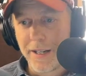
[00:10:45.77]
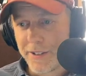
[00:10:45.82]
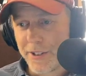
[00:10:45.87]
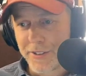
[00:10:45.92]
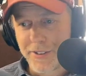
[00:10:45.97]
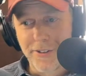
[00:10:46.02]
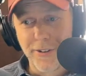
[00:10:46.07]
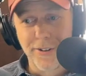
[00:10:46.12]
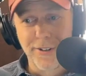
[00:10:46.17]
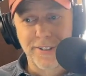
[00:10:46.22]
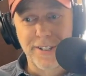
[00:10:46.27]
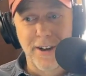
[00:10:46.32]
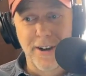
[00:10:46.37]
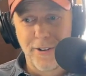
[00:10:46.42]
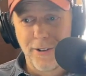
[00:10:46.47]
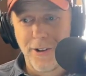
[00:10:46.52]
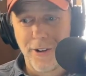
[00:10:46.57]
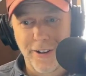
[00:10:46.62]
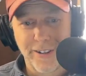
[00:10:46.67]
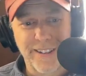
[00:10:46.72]
I just noticed how
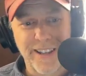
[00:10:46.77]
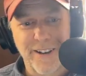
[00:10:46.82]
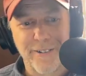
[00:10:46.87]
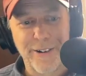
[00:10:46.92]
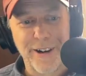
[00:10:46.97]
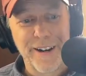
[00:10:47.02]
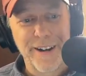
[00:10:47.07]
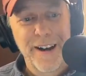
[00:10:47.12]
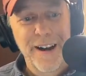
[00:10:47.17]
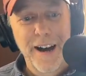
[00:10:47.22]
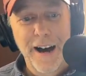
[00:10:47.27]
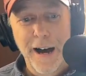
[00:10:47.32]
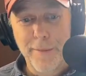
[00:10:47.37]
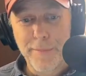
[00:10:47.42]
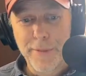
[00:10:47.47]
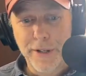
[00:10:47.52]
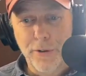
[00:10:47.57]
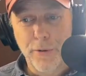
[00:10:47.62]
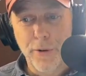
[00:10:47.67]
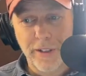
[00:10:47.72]
long that went.
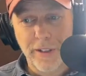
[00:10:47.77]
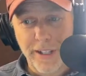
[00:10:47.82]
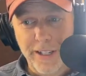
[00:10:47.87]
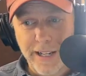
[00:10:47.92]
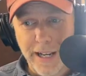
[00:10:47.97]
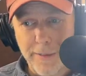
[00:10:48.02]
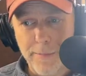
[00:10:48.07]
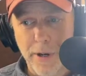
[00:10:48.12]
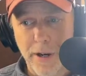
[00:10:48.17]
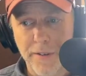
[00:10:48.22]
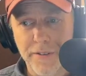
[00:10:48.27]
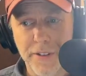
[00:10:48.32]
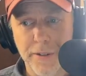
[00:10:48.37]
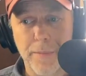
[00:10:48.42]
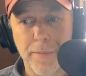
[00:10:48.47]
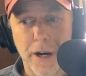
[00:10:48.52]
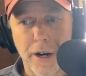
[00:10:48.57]
I'm going to quickly name off some